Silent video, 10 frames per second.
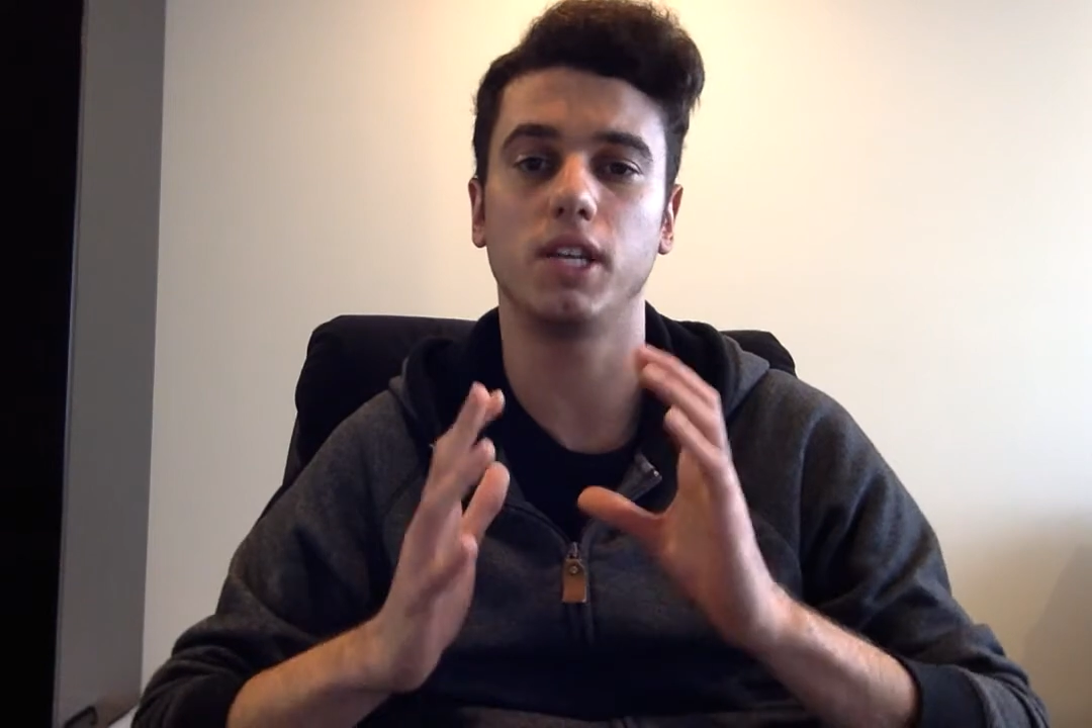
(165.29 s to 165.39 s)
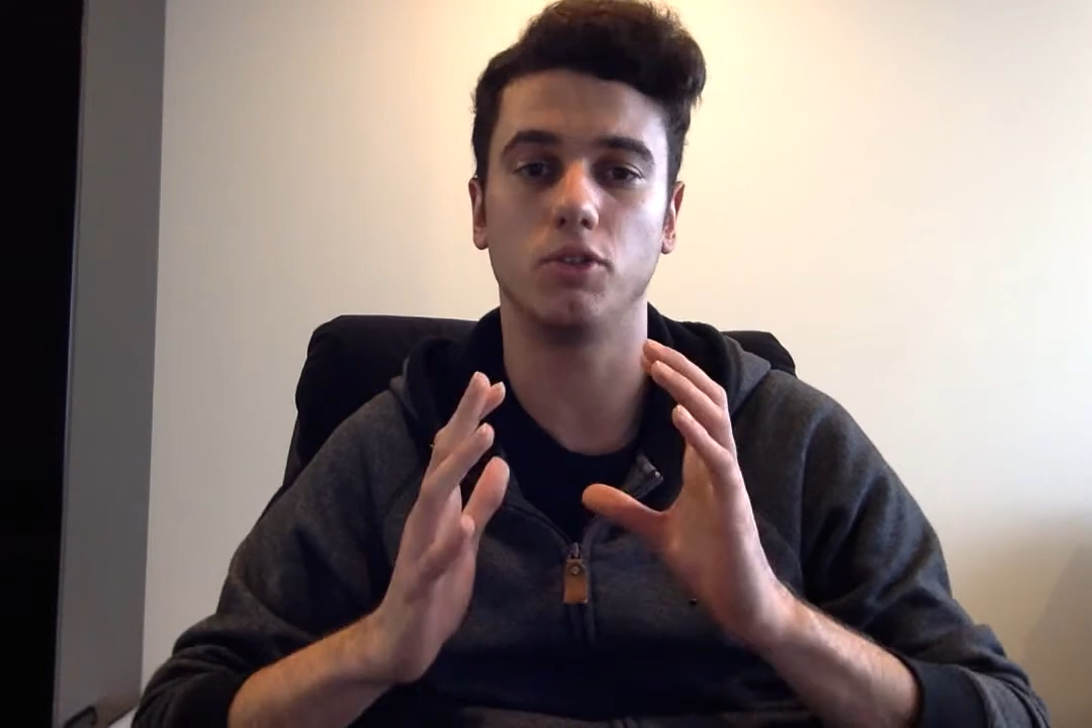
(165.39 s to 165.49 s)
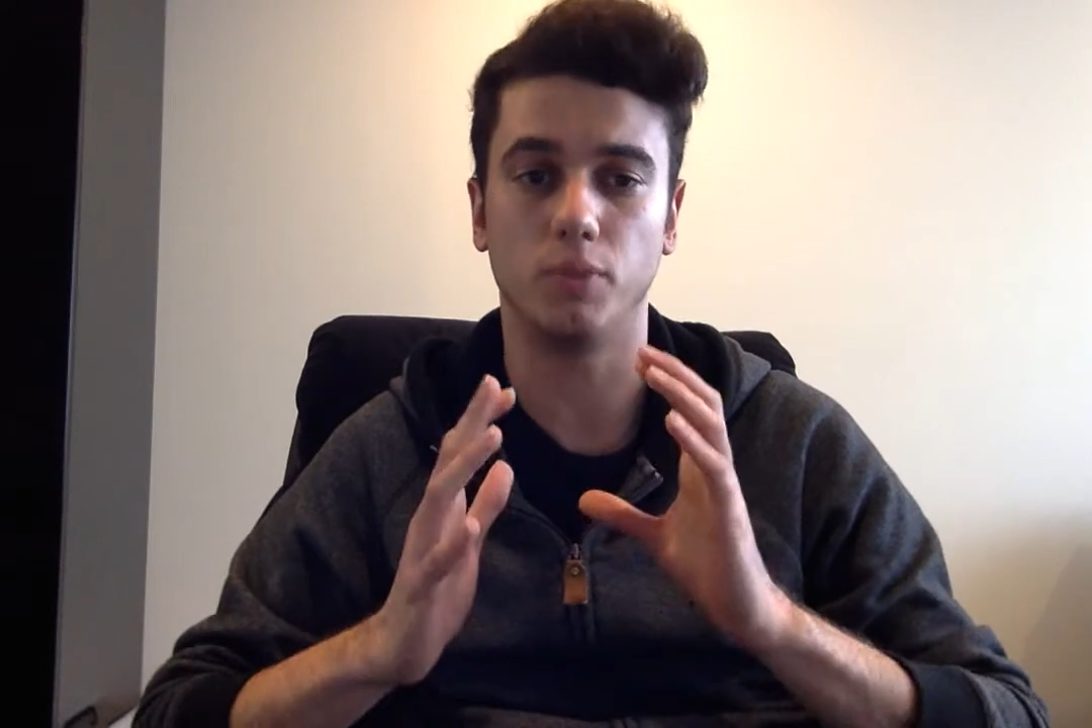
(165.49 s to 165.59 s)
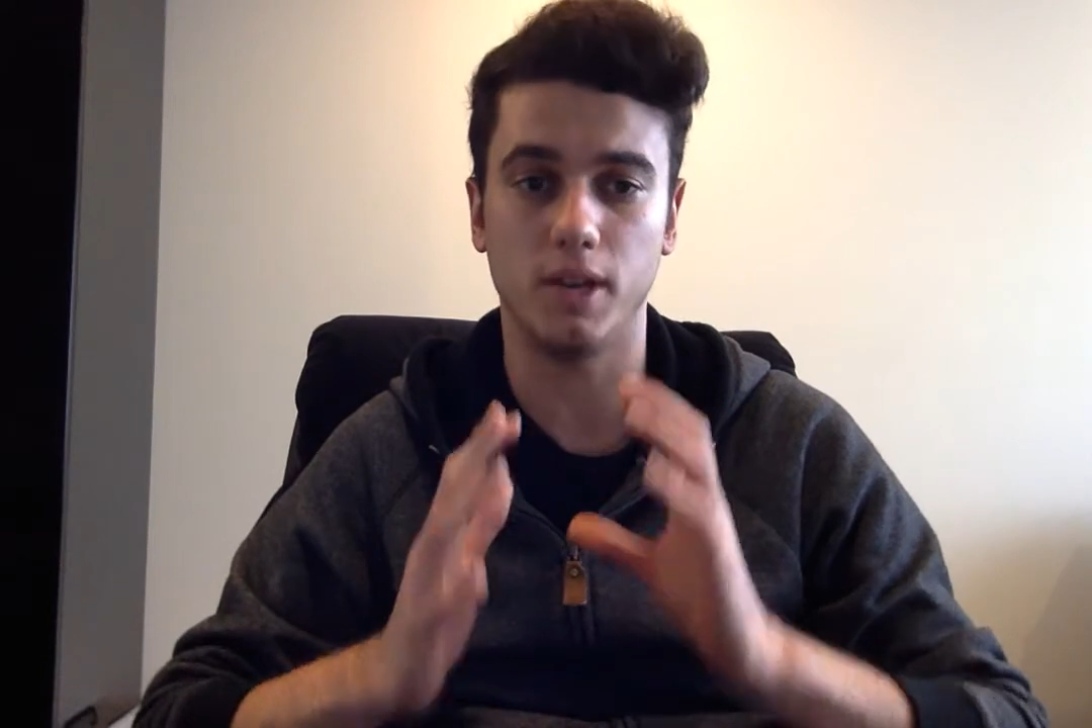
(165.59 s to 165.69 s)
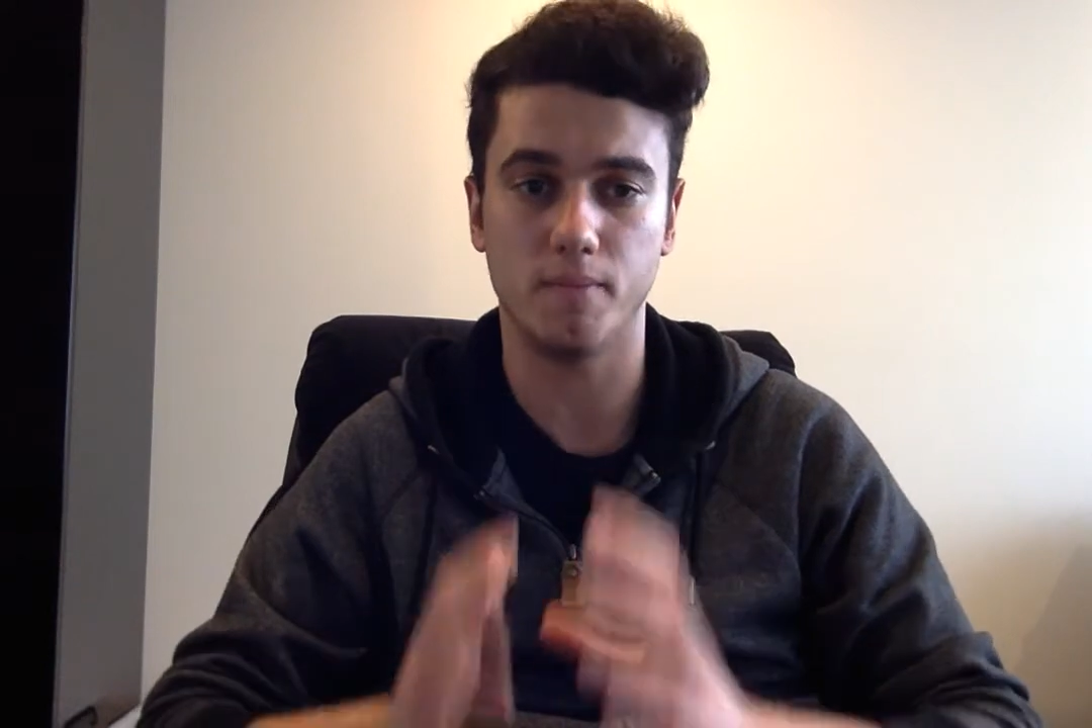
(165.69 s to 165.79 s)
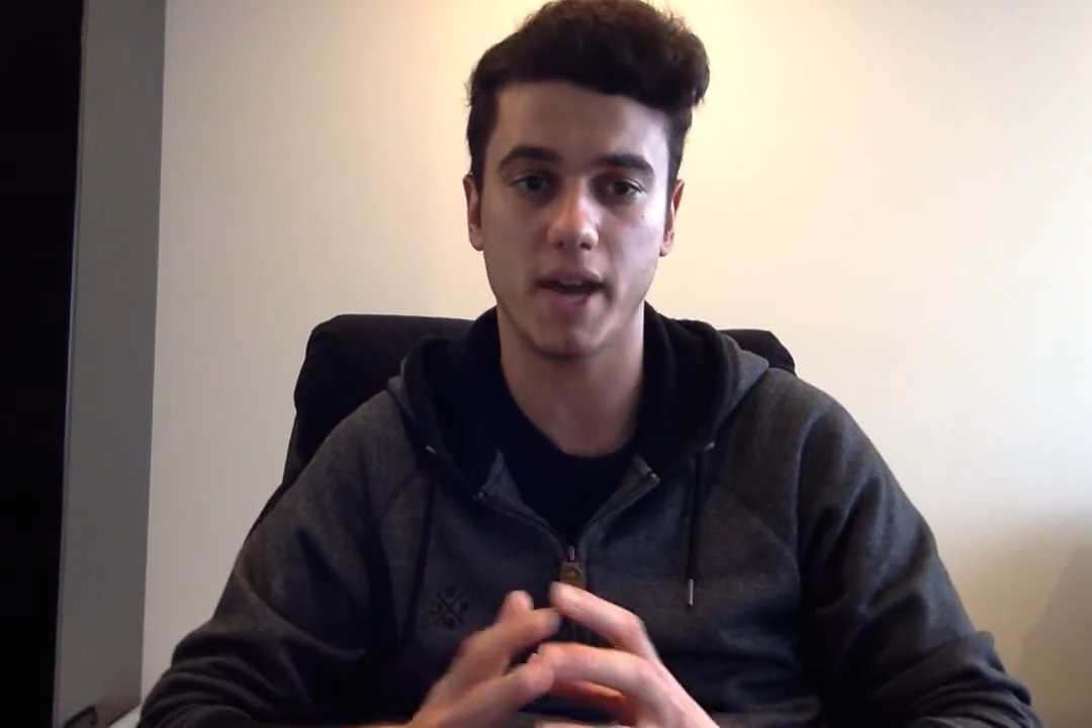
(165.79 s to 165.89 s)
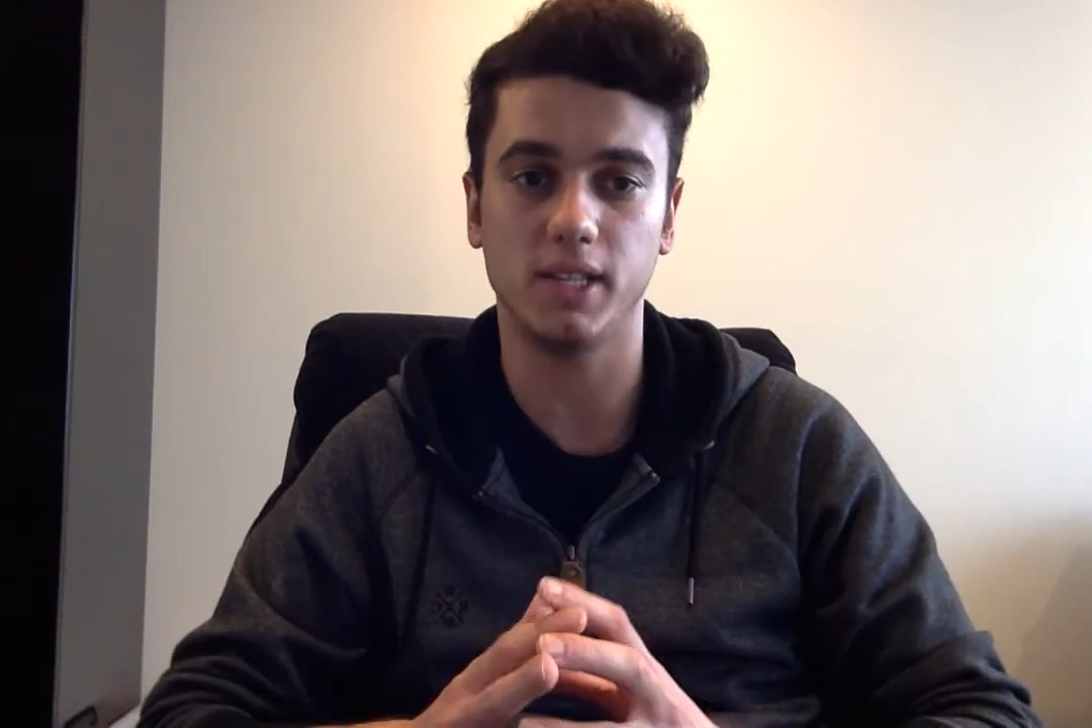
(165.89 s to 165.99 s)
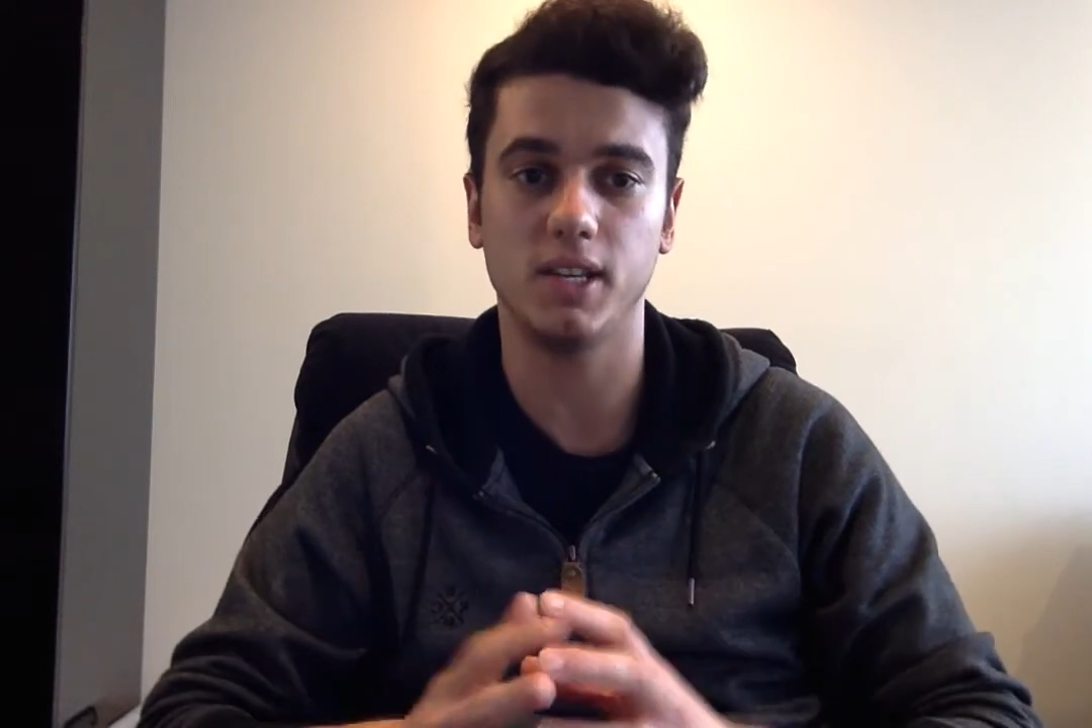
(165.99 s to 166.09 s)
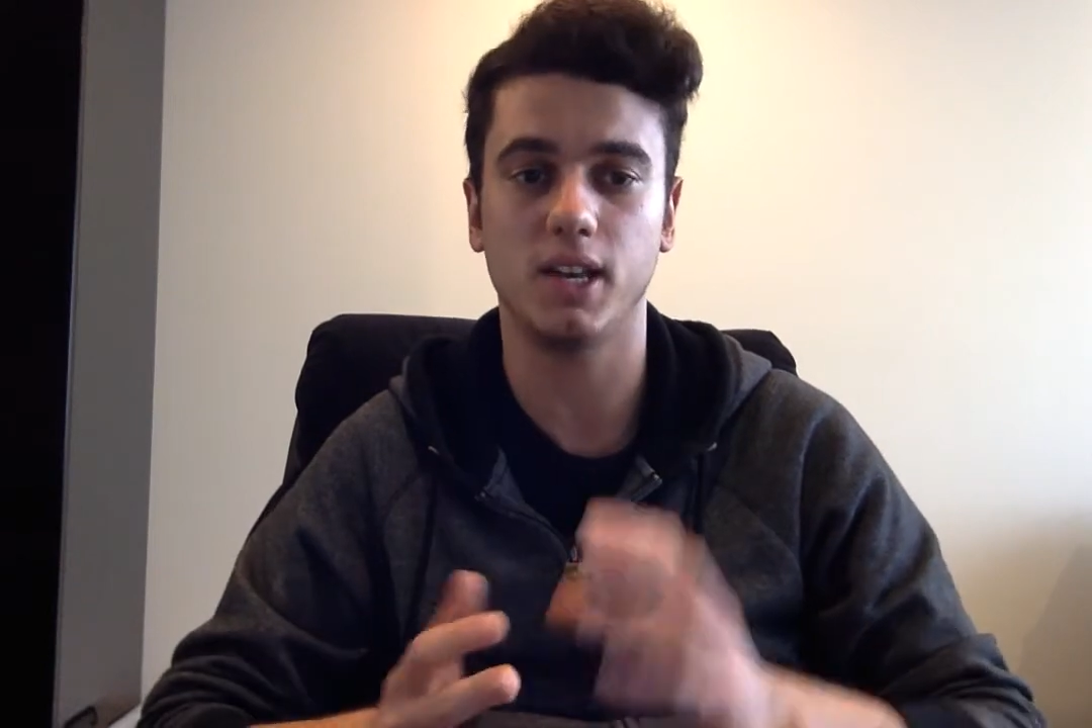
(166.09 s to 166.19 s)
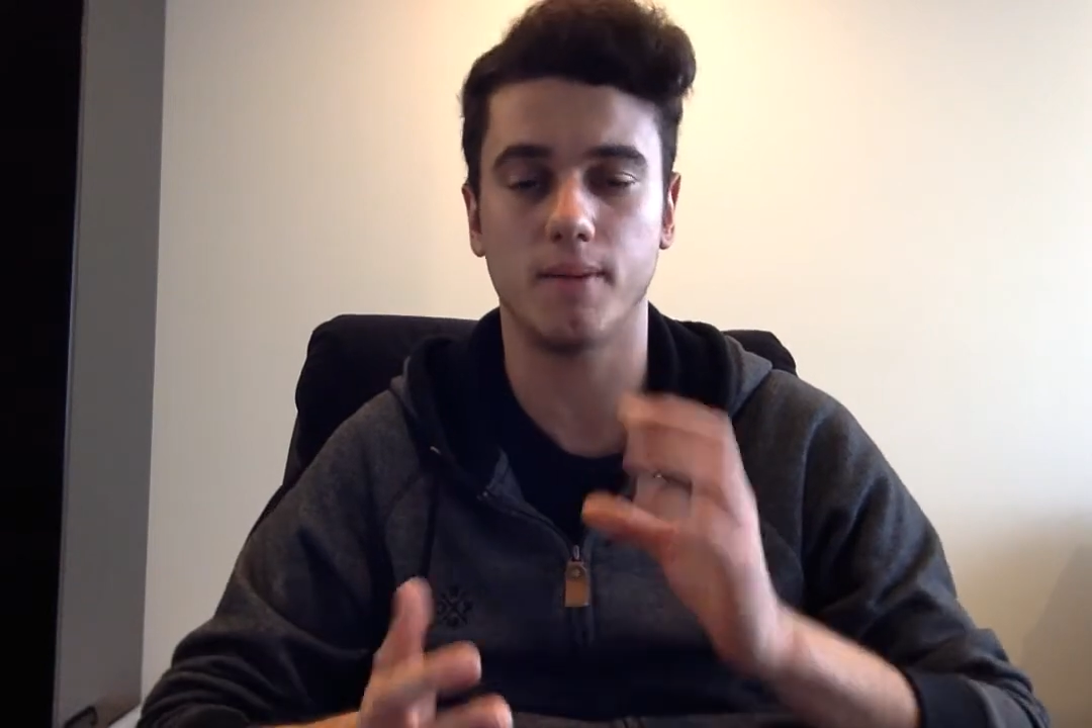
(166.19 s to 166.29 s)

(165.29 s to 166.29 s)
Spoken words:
it'll be amazing.